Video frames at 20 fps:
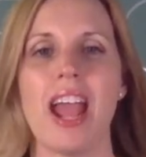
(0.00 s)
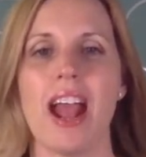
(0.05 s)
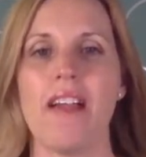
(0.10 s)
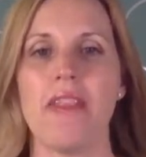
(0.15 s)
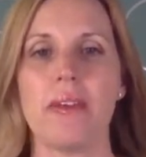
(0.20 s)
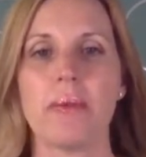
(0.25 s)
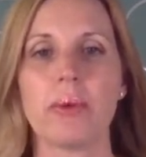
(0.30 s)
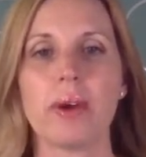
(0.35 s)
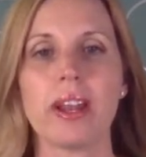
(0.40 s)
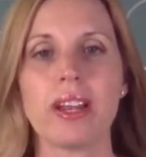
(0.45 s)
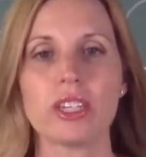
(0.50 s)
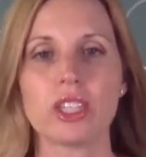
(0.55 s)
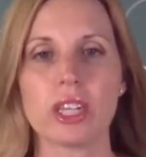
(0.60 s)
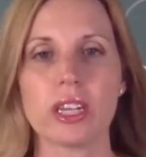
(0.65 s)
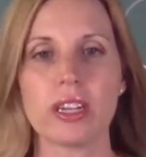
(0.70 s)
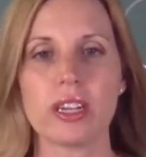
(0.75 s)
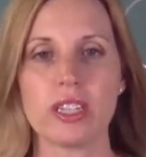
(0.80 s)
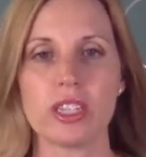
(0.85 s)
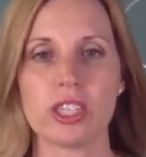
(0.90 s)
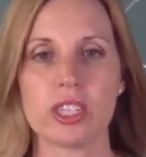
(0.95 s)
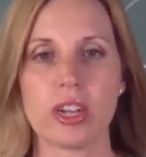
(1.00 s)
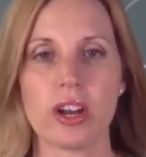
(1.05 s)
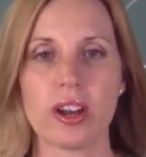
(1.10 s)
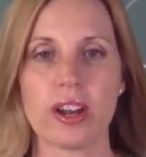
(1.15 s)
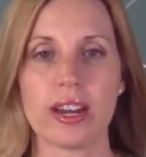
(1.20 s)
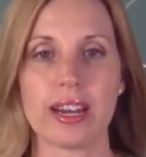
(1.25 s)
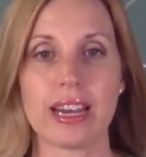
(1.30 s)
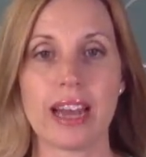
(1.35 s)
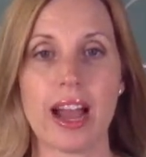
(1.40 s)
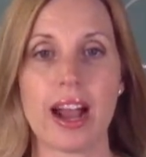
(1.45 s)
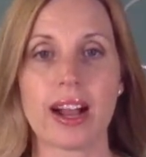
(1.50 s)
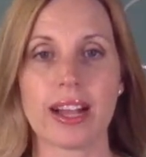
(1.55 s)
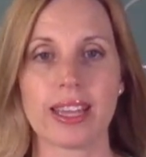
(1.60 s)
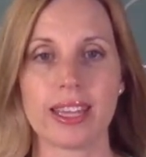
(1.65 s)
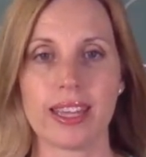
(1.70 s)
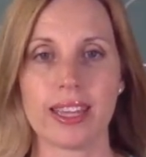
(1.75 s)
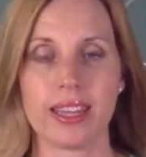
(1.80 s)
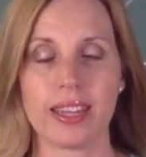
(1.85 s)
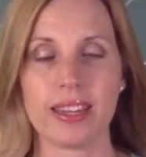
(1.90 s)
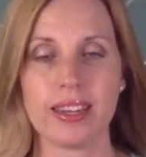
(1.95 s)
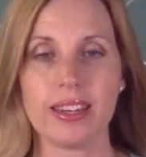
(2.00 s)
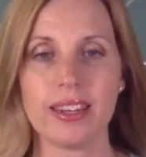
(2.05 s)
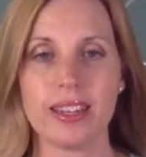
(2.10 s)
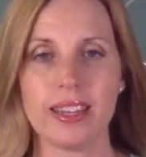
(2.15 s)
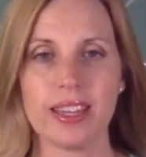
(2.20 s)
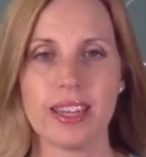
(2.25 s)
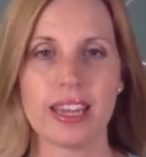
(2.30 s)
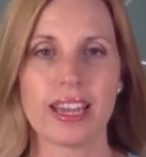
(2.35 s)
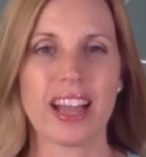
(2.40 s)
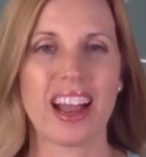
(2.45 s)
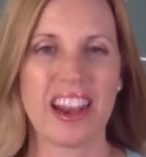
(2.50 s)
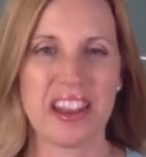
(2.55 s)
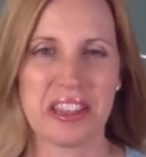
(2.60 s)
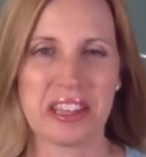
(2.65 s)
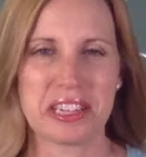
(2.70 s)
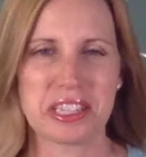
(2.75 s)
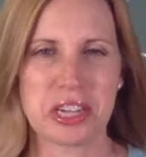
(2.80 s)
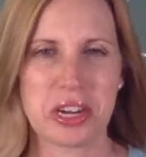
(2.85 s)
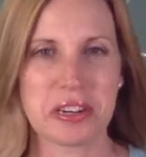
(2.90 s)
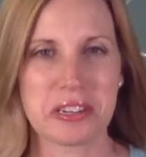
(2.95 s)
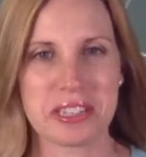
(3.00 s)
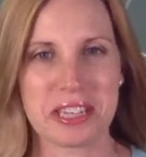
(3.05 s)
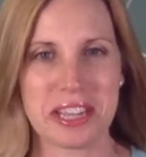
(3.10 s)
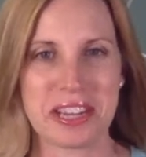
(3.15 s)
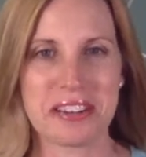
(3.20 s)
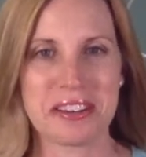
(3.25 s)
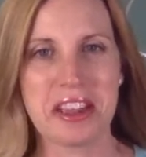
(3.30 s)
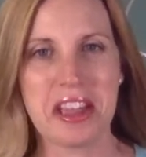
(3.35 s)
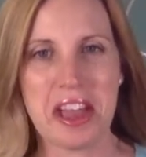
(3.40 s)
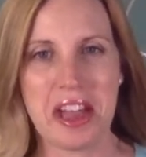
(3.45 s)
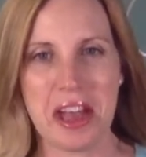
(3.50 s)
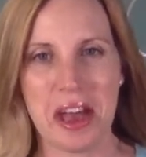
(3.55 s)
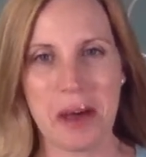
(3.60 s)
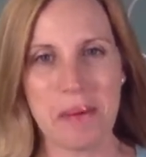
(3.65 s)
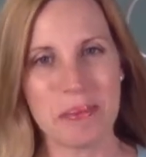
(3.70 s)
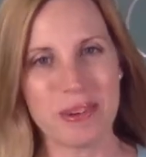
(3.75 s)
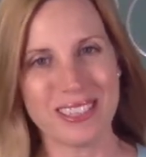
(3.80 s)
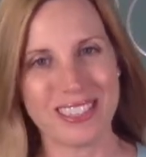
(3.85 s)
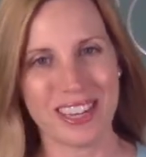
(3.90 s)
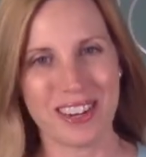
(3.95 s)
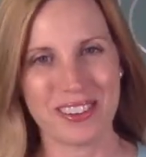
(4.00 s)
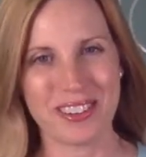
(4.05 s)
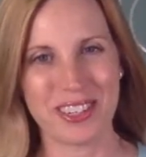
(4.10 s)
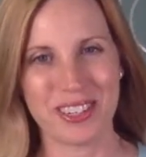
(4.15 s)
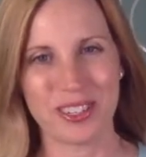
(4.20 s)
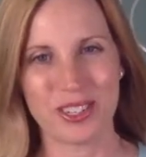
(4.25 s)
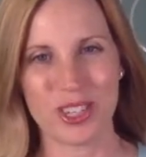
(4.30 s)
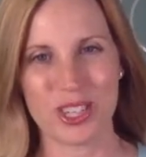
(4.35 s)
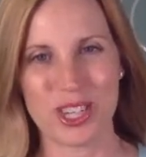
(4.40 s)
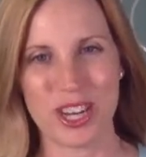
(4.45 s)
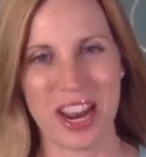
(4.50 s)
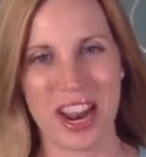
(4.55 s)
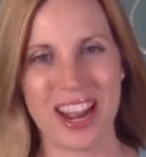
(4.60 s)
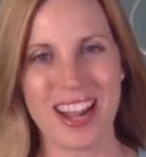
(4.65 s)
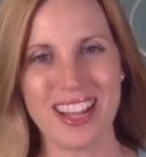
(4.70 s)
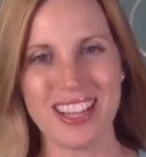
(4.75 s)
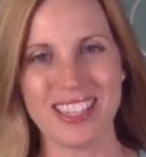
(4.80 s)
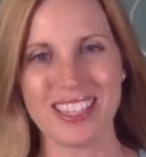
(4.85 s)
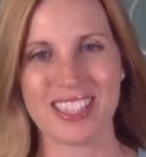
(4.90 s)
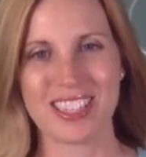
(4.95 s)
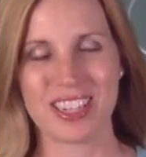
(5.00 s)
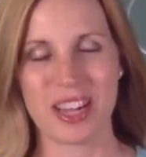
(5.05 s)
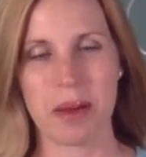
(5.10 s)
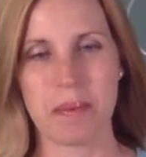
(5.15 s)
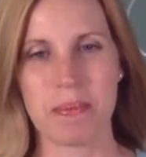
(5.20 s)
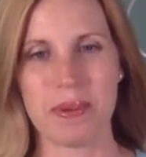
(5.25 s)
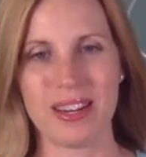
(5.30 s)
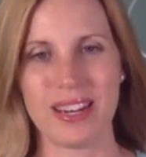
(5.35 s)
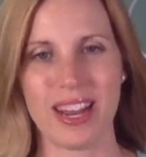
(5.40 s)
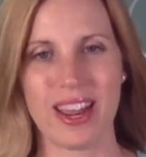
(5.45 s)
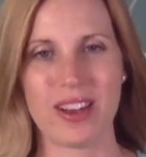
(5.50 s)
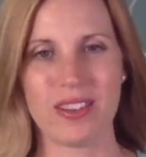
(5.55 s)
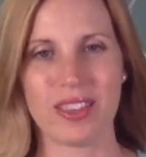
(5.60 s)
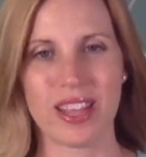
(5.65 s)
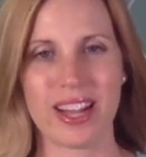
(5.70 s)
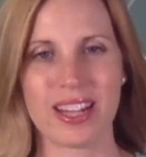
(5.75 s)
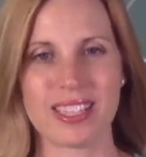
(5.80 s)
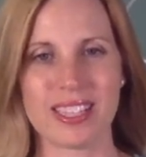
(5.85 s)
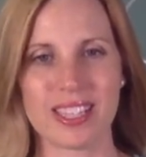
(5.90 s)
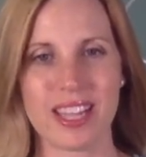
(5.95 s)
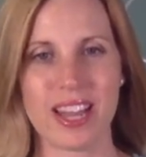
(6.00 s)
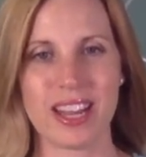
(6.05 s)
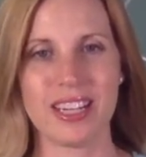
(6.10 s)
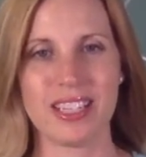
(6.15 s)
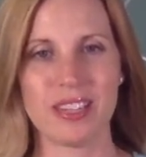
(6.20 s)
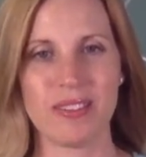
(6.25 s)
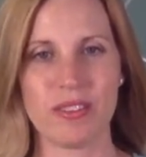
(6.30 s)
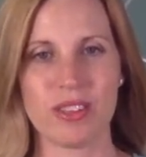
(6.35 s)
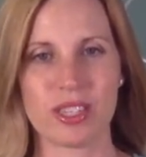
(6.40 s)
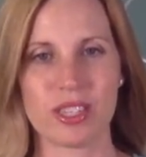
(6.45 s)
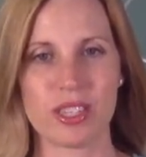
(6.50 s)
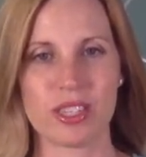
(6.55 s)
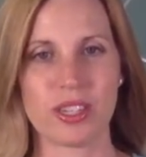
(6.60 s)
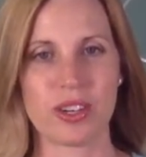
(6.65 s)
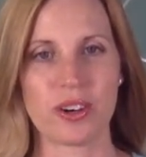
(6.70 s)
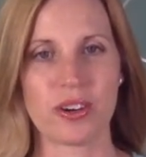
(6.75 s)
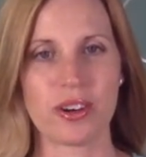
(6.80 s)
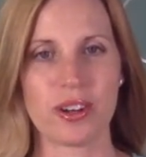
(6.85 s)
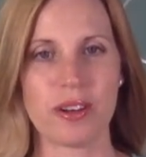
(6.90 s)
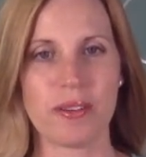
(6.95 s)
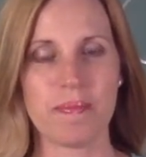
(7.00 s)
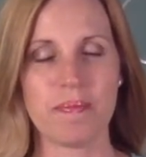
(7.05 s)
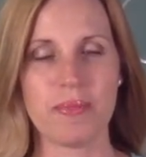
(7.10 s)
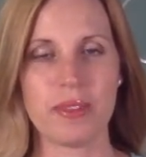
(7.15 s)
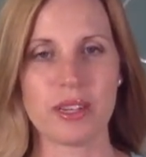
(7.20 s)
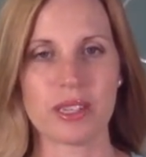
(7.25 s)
And then we're actually going to start knocking, kind of like Tarzan, up and down your chest, up and down that sides of the sternum.